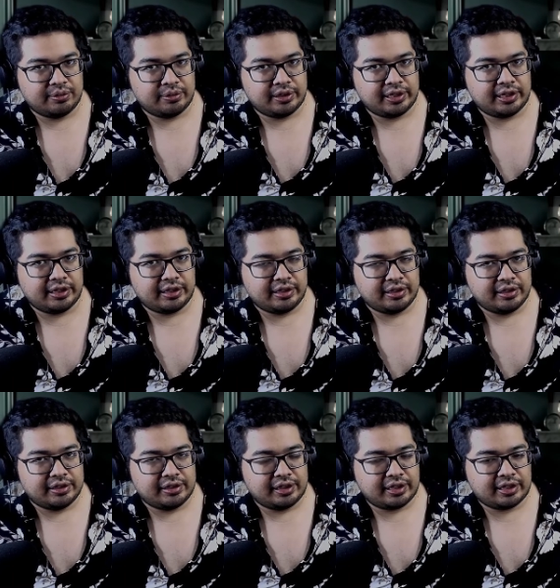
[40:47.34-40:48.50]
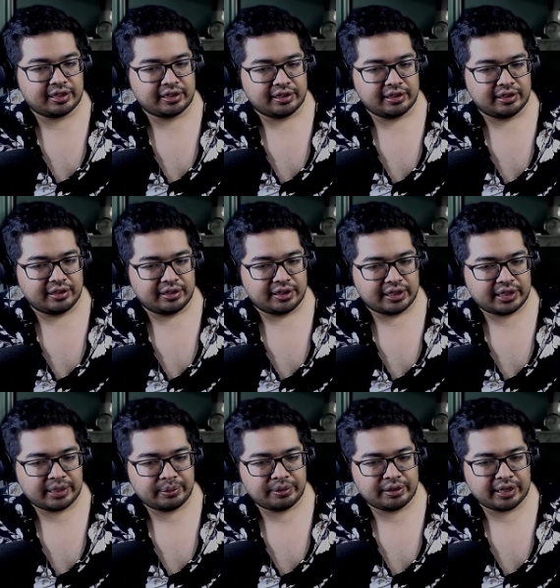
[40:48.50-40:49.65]
right? Like
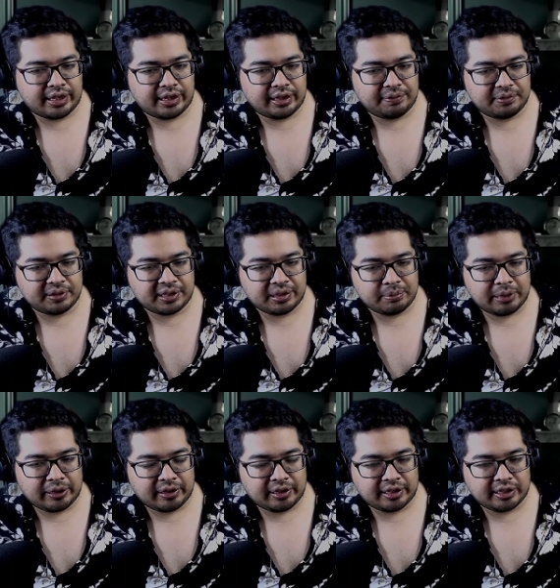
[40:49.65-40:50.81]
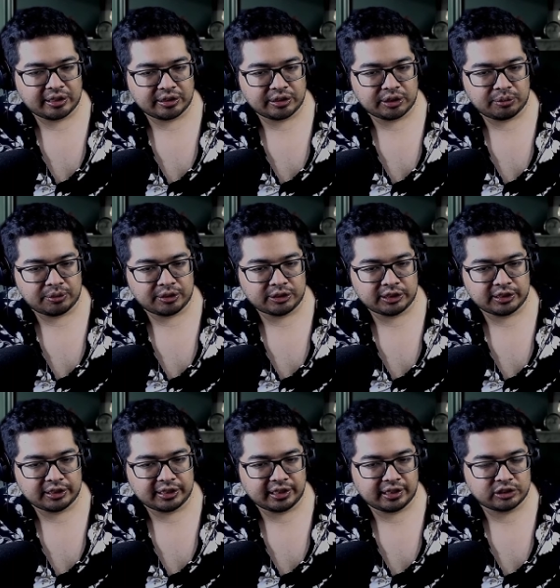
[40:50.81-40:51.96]
he would, like, if you think about it, like an adult watching
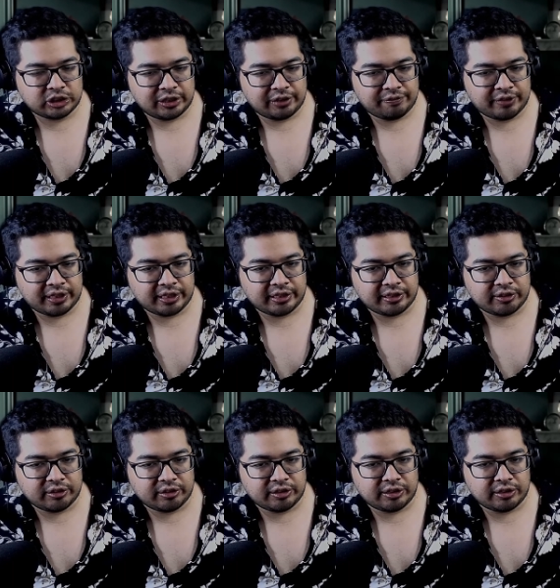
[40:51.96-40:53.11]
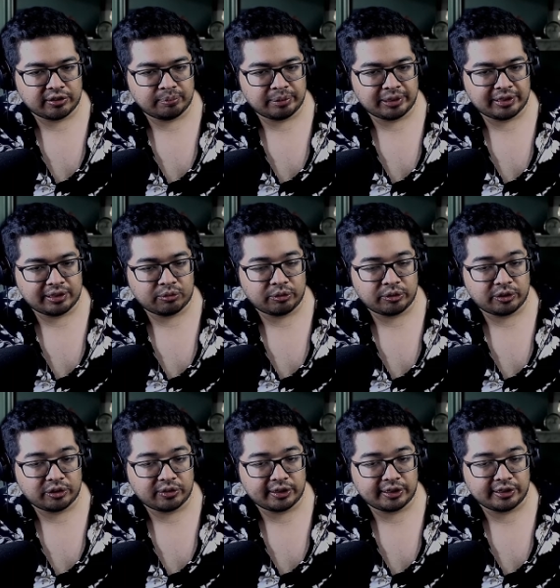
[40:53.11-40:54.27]
a kid try and fight another adult and being like, what are
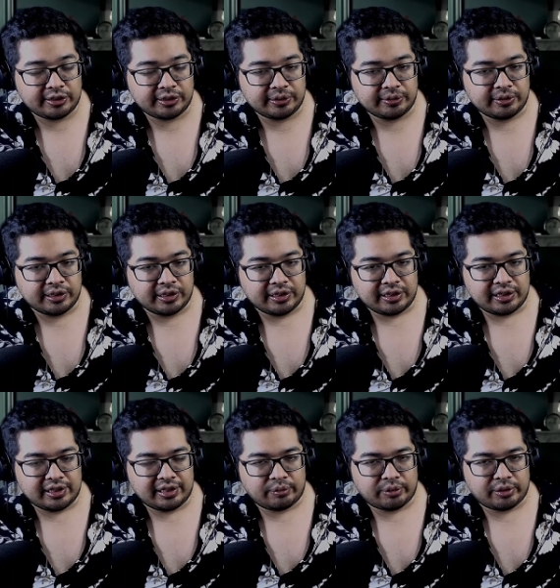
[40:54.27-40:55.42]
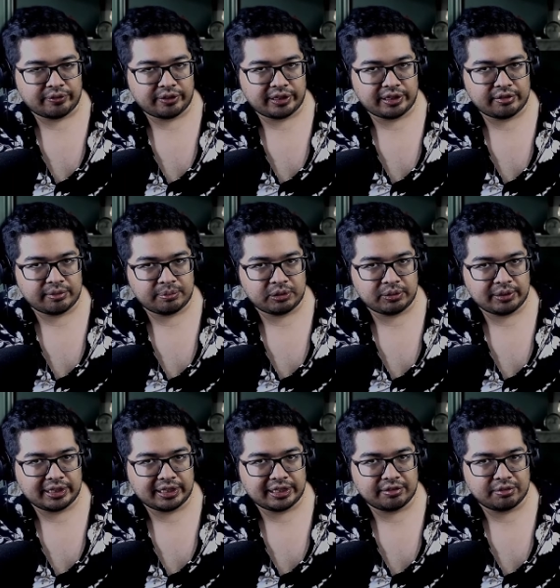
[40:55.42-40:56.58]
you gonna do? And like whatever he ends up
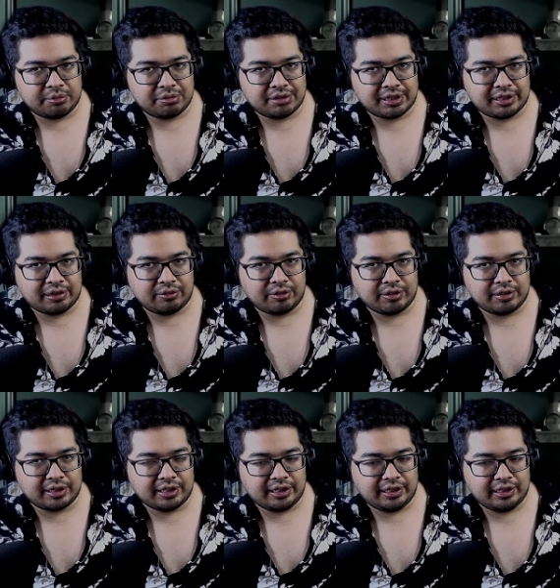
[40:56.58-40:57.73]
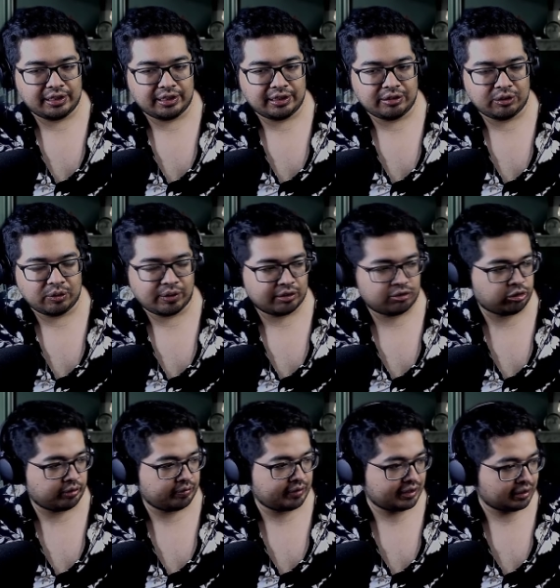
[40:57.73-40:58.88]
doing, he ends up siding with, i.e. knowing
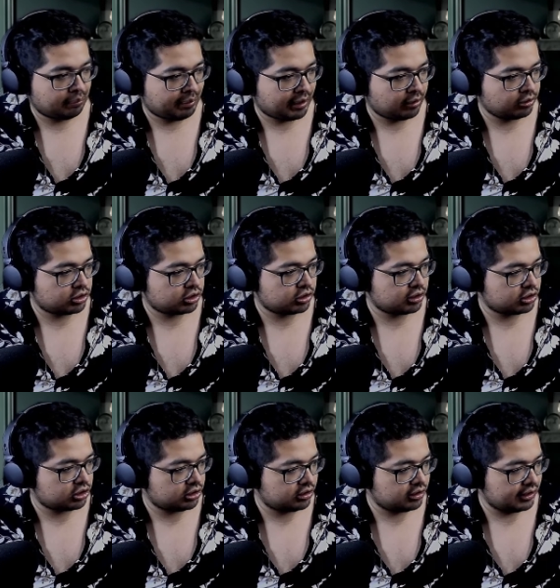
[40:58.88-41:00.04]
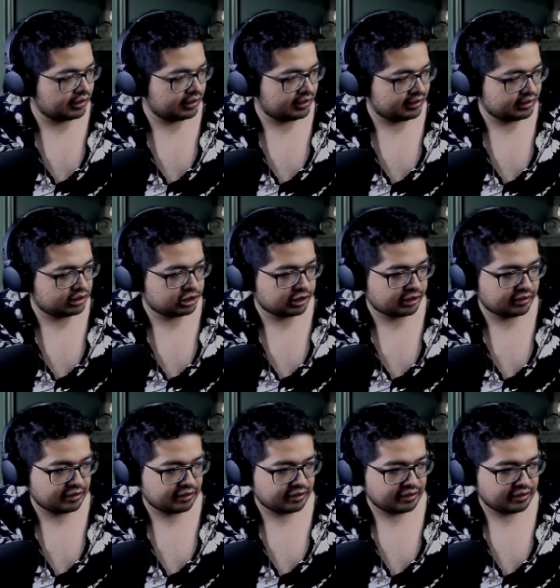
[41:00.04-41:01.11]
sort of like the power structure and shit.